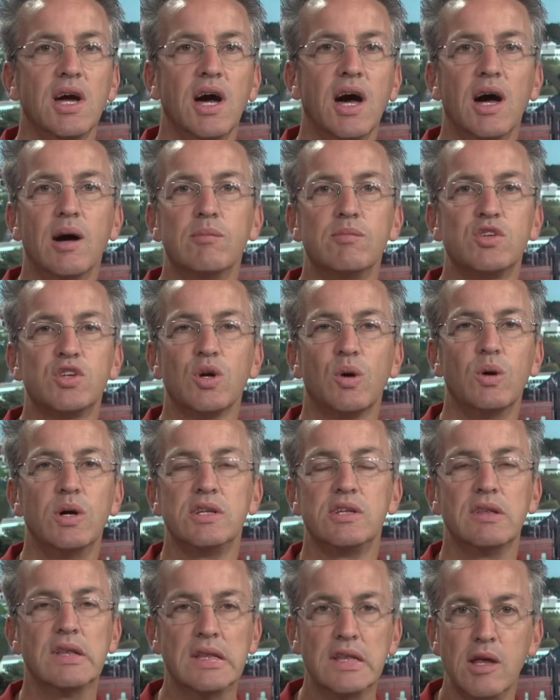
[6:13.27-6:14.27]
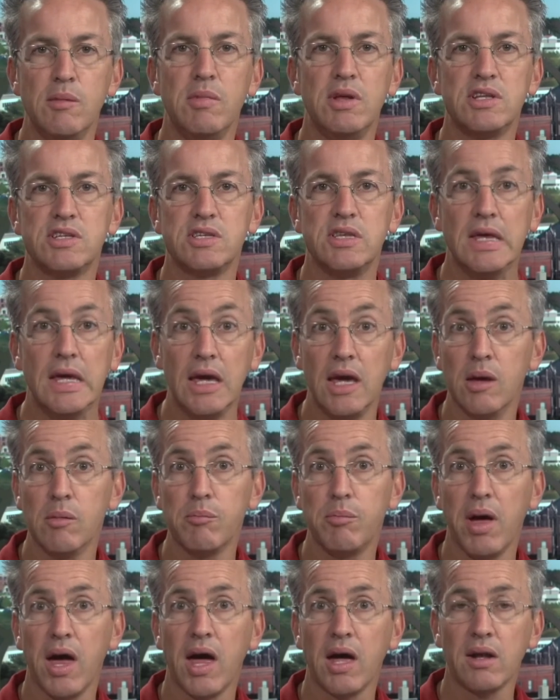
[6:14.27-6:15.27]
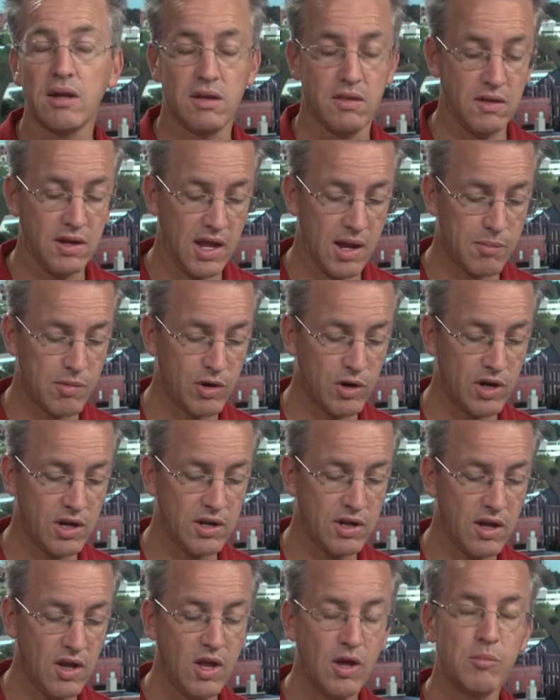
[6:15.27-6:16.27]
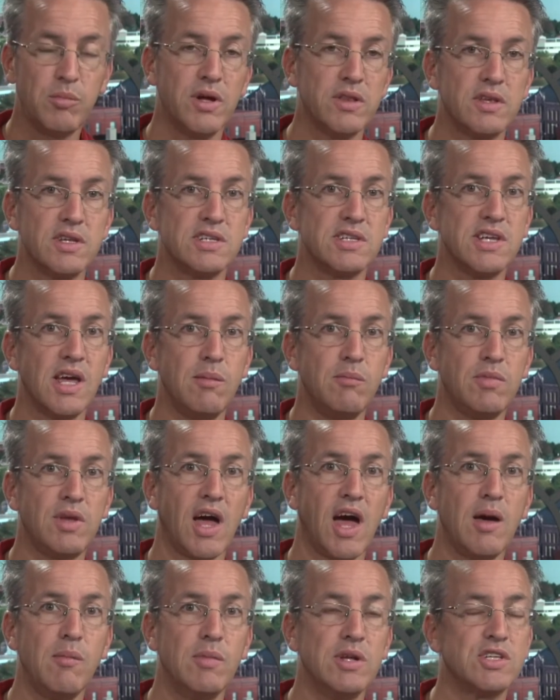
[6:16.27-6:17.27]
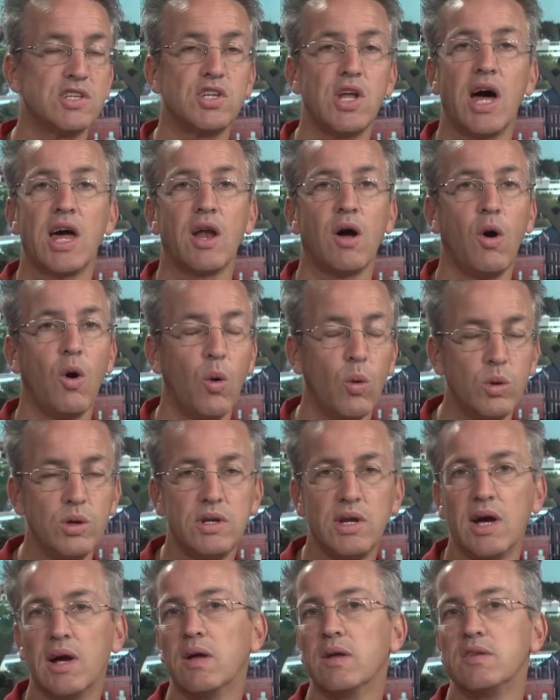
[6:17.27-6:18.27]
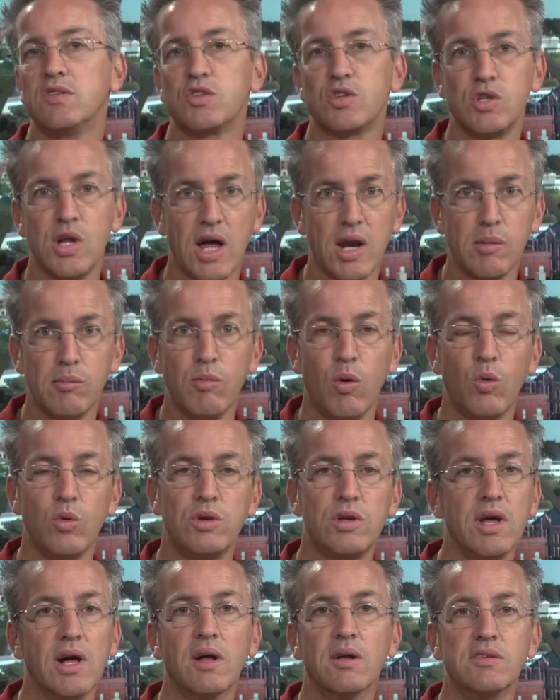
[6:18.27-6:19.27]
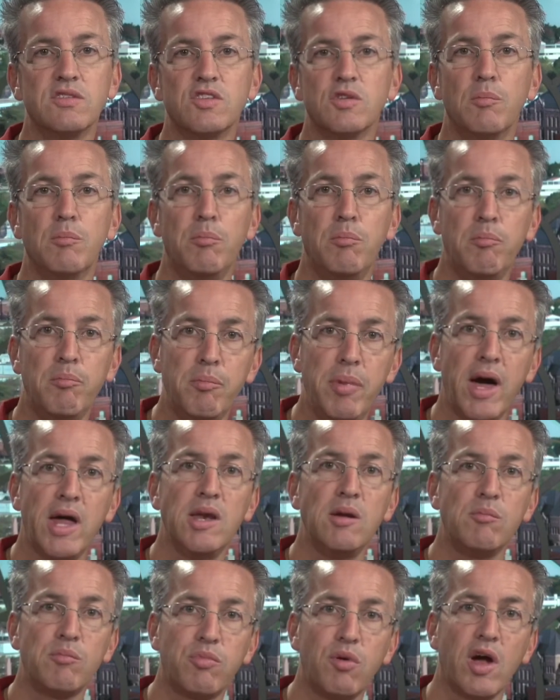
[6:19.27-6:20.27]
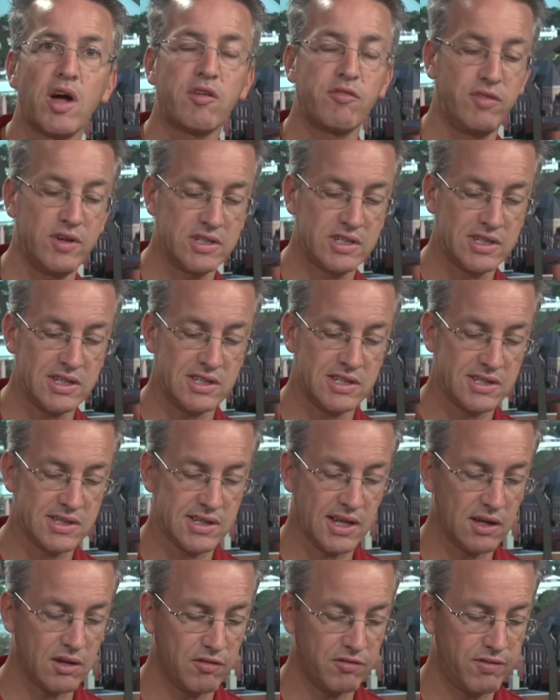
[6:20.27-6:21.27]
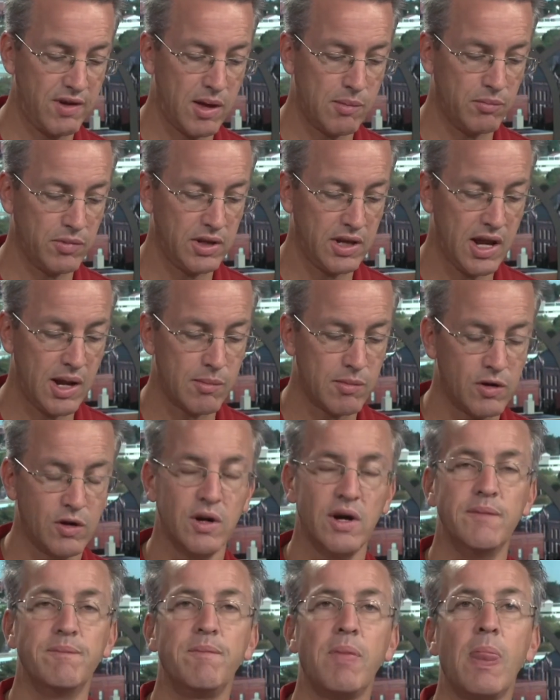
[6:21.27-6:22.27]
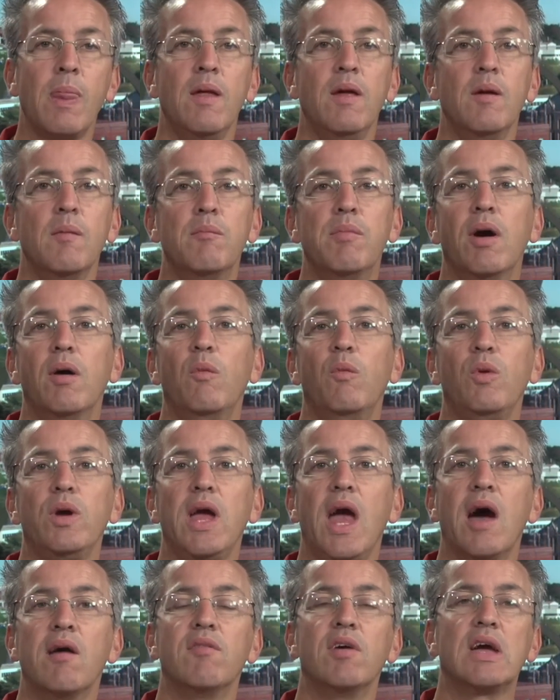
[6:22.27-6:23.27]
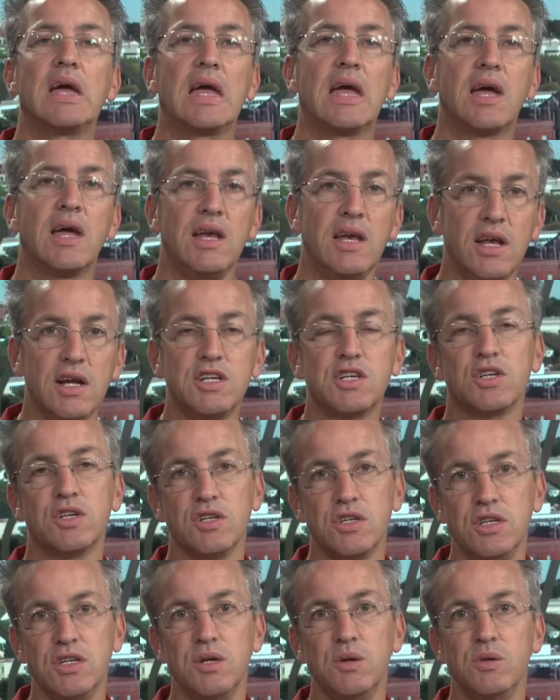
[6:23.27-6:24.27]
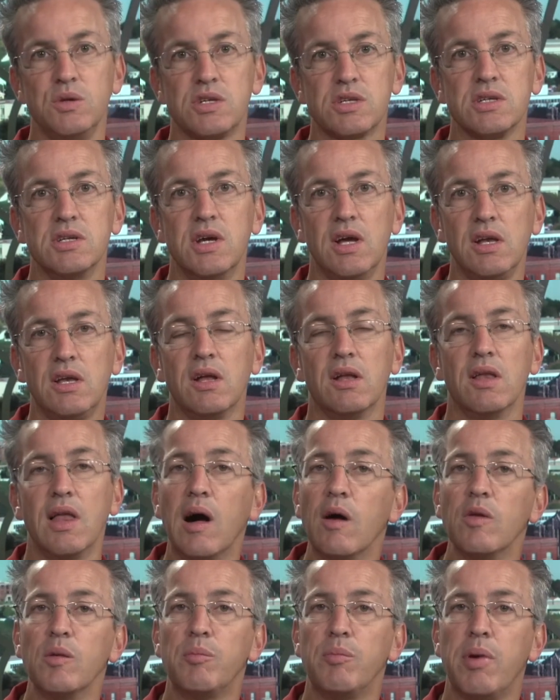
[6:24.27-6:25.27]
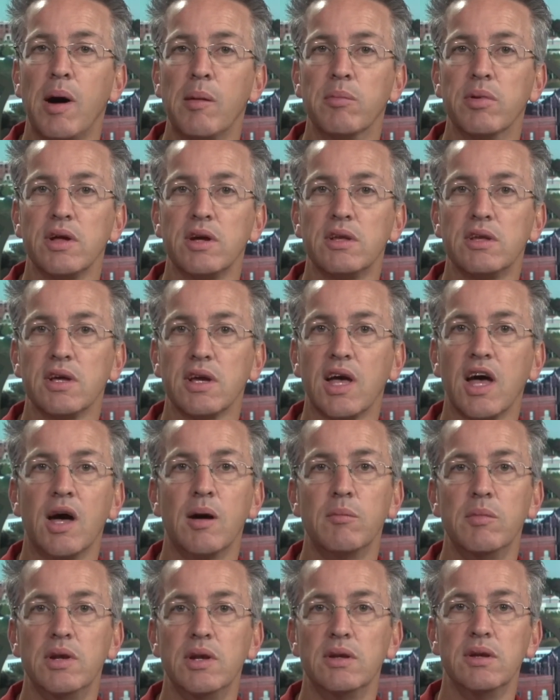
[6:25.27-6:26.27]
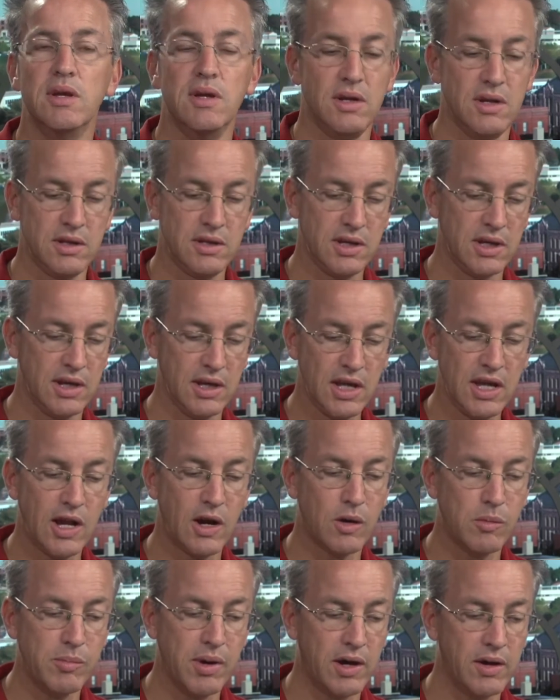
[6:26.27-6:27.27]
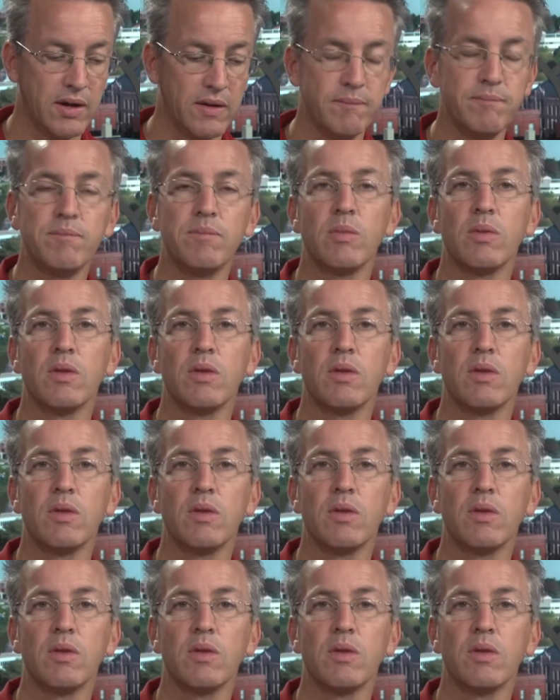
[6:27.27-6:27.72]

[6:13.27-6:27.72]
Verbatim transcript: Um, so it limits the impact to the neighborhood, but at the same time, it's not a hotel, it's not a motel, it's a bed and breakfast in a single family neighborhood, but we have a conditional use to allow the public to come and to hear about it.